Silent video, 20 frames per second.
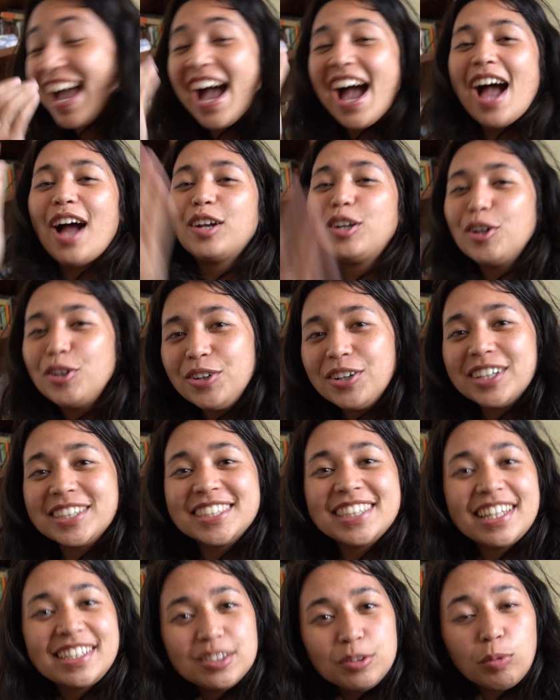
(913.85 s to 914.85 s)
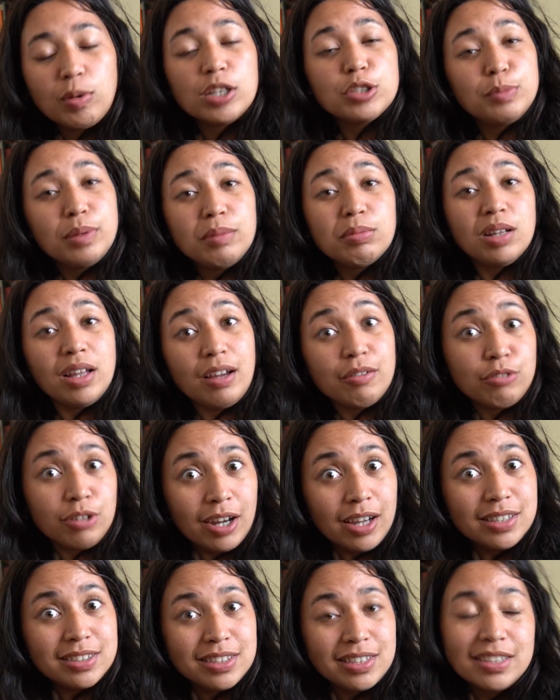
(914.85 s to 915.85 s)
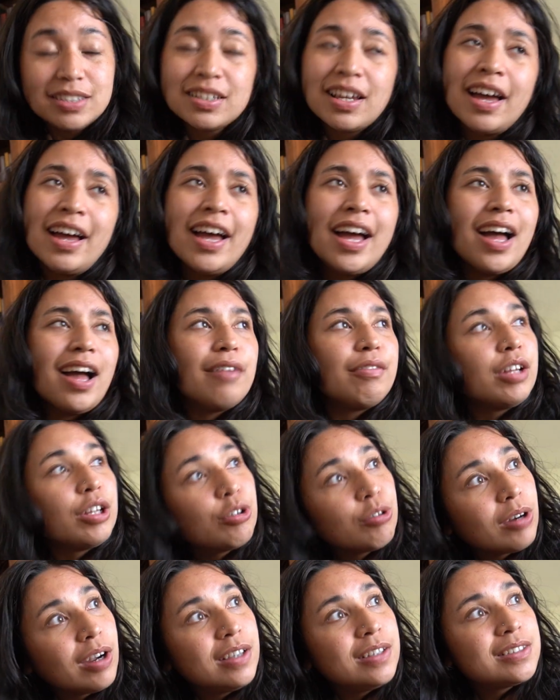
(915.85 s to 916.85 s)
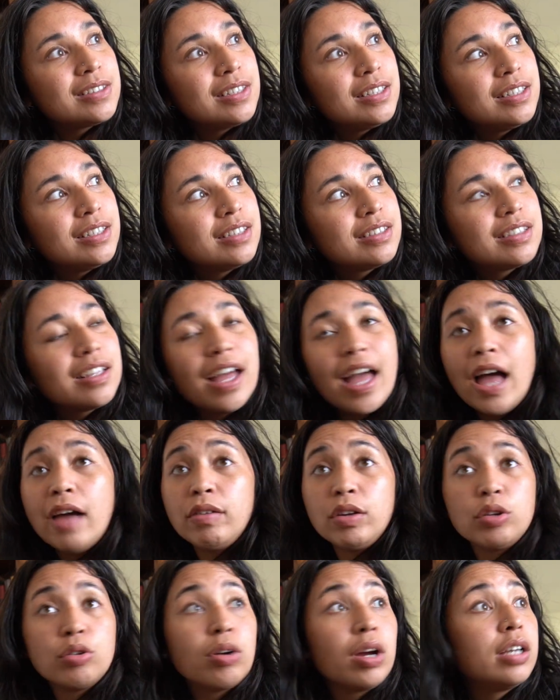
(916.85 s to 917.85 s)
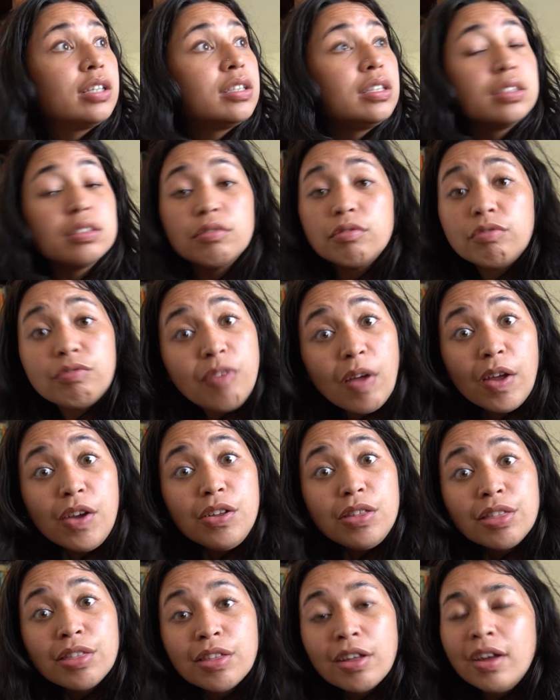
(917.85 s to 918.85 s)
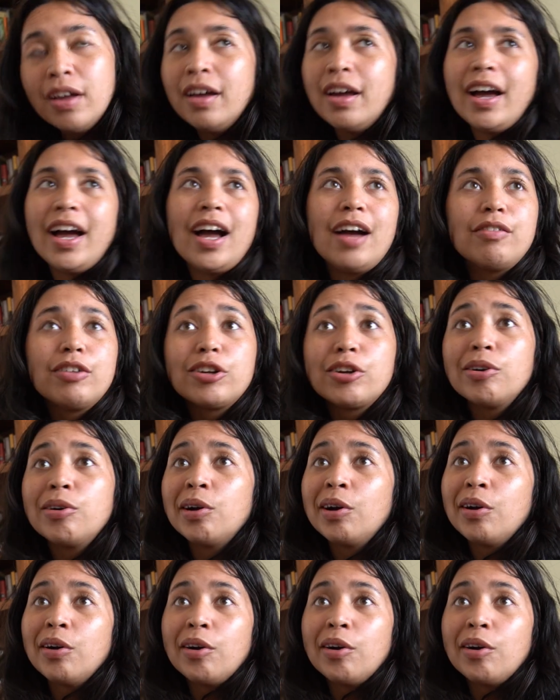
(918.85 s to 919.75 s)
I know you guys like to watch people have crises. Having crises of faith, having